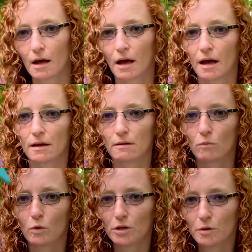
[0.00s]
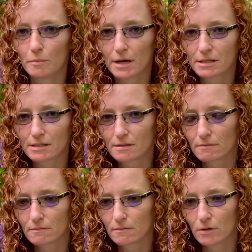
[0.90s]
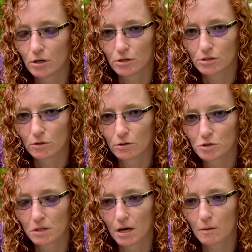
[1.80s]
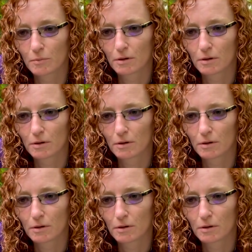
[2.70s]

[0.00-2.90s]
And when you mix your solution up,